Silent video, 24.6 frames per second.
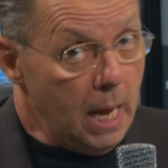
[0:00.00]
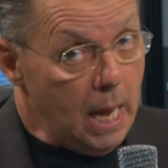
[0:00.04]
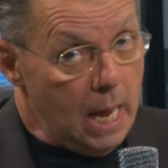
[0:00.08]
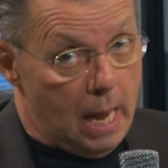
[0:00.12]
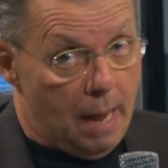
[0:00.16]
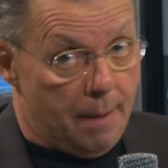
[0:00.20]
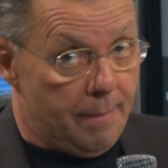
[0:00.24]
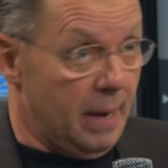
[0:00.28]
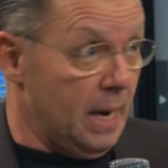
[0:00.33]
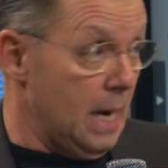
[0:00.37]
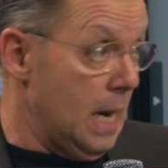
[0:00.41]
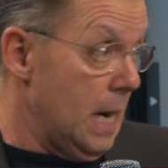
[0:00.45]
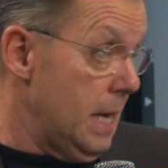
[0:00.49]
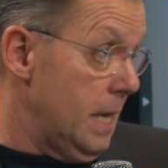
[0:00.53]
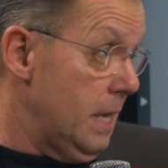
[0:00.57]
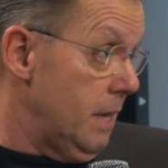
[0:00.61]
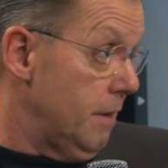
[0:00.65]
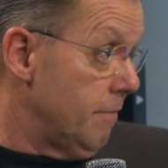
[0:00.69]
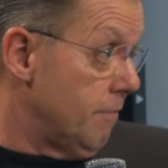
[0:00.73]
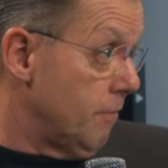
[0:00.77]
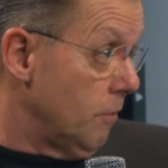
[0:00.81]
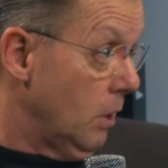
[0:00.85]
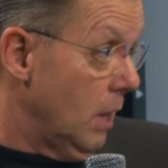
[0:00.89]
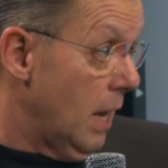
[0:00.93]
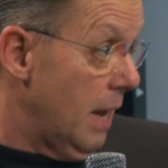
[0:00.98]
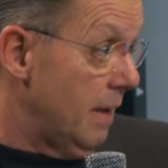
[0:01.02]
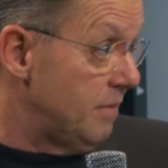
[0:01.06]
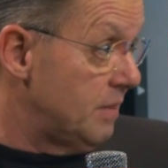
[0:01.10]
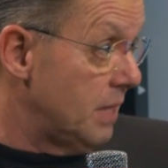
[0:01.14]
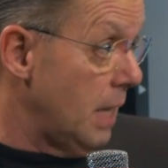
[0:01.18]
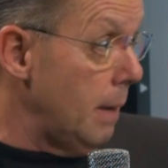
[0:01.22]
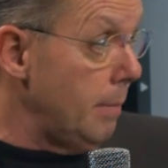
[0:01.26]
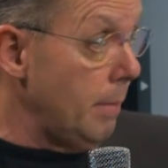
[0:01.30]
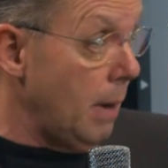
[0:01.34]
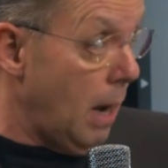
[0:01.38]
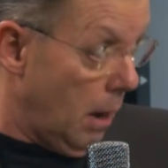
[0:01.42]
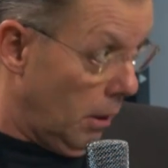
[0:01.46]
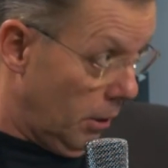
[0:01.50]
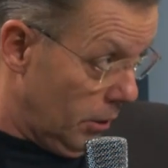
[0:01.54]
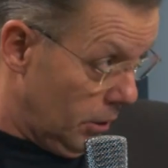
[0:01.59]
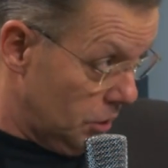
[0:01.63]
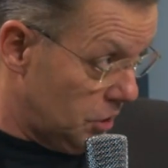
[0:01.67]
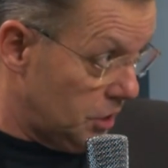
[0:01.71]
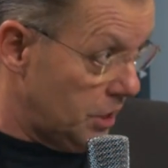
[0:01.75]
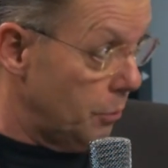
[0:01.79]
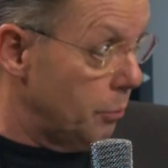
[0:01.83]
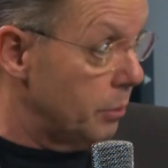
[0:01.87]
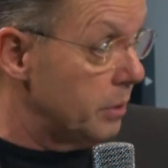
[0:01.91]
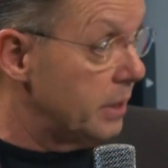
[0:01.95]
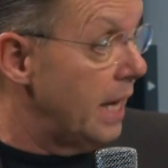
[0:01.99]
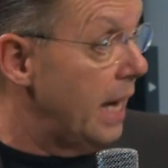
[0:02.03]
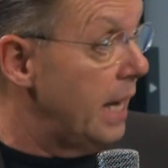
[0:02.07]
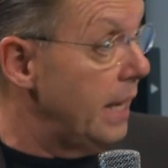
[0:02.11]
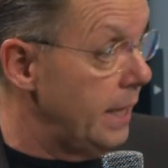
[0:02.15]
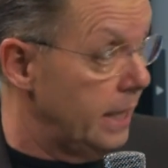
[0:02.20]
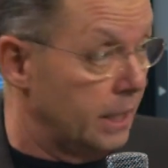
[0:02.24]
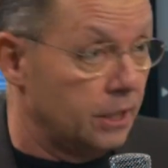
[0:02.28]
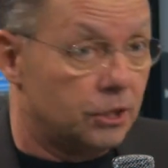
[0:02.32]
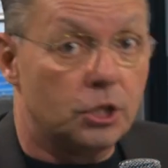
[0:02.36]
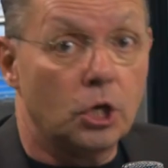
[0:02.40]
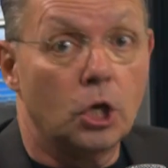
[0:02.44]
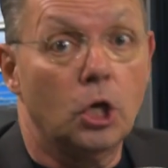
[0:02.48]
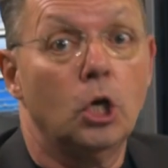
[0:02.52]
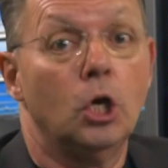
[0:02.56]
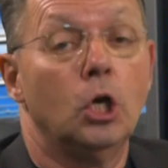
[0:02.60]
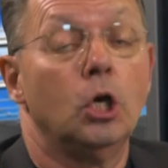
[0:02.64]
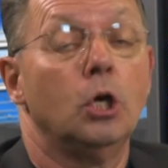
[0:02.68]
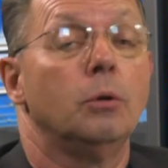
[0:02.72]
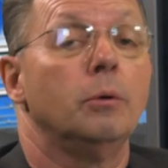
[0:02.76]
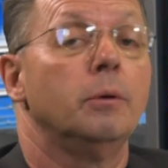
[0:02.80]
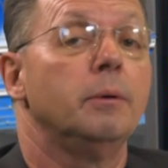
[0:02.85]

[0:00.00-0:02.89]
Hey, I may not need it for a lifetime. I'm going to see what that is. Right.